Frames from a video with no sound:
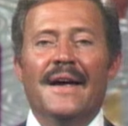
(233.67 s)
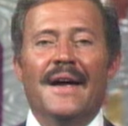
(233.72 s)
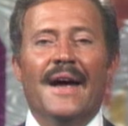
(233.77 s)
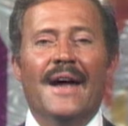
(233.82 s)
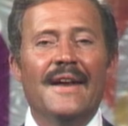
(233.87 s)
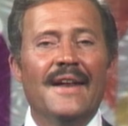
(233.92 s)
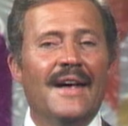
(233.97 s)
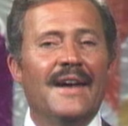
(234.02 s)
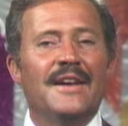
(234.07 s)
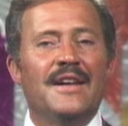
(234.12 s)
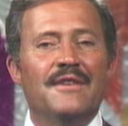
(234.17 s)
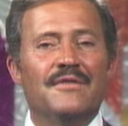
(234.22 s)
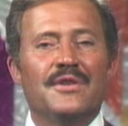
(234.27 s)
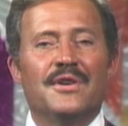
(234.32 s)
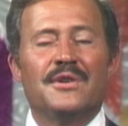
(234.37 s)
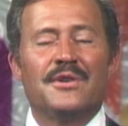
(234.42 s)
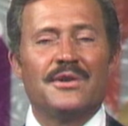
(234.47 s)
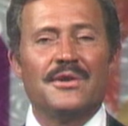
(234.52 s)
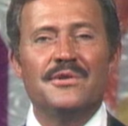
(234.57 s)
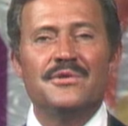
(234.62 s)
And that even
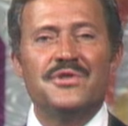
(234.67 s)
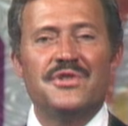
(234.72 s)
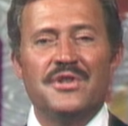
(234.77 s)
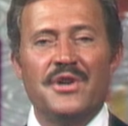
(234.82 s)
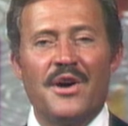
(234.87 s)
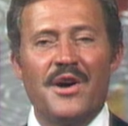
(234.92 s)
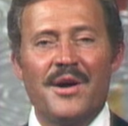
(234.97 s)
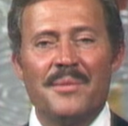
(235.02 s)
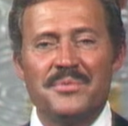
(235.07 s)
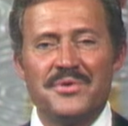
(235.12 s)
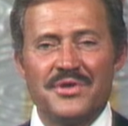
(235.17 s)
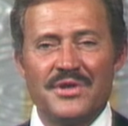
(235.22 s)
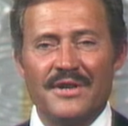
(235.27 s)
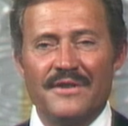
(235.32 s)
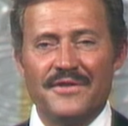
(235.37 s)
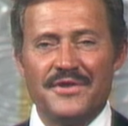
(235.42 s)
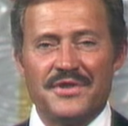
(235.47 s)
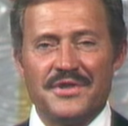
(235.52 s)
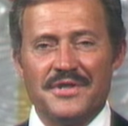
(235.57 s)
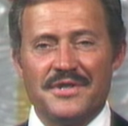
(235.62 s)
includes the armed
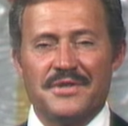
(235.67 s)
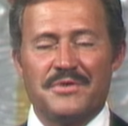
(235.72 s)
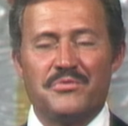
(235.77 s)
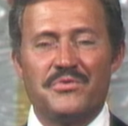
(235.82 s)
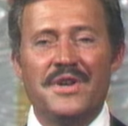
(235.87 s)
services.